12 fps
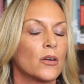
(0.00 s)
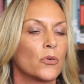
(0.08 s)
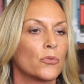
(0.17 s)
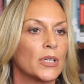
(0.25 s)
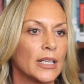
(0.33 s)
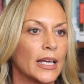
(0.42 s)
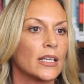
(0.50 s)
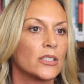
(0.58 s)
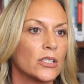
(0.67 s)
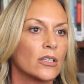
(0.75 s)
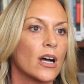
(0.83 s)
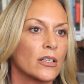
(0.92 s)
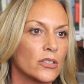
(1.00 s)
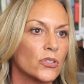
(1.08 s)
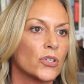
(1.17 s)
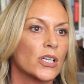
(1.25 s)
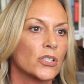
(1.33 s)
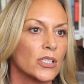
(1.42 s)
related to
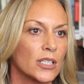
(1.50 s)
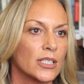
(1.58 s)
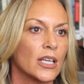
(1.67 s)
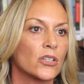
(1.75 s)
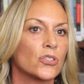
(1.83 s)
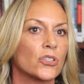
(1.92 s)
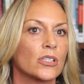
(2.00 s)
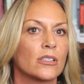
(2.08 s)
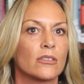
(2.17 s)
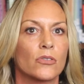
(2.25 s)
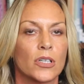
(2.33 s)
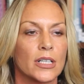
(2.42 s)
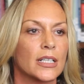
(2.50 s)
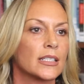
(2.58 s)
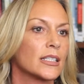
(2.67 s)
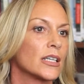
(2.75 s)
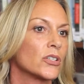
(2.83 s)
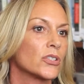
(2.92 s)
concentration, attention,
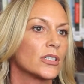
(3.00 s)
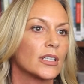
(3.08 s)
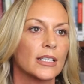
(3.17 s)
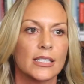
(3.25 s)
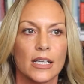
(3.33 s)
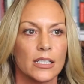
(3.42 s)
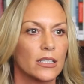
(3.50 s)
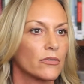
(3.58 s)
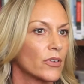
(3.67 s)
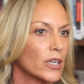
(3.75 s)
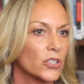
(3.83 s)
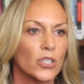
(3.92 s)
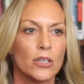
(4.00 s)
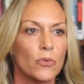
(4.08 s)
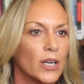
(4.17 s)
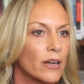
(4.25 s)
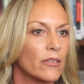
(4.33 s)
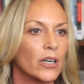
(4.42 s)
organization, executive functioning,
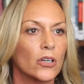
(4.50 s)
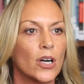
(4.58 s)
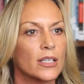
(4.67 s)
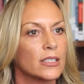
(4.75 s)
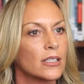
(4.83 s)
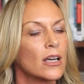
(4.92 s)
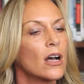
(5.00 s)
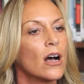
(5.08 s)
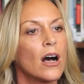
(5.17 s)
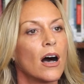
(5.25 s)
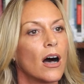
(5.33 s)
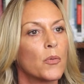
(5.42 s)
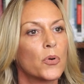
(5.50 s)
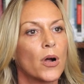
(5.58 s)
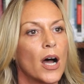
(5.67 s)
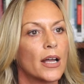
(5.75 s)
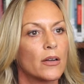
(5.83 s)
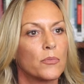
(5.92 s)
whatever, across a
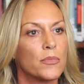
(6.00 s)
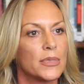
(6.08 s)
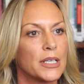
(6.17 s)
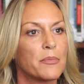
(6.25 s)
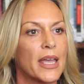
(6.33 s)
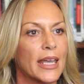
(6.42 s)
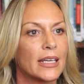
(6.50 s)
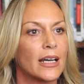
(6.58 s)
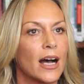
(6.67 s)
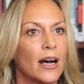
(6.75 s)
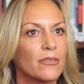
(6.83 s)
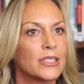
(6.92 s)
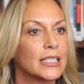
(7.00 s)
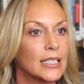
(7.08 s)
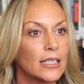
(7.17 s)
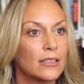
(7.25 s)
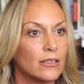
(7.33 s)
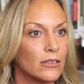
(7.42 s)
broad domain of
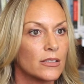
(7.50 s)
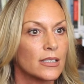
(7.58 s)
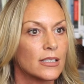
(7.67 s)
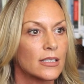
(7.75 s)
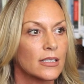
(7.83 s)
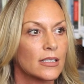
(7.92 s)
skills.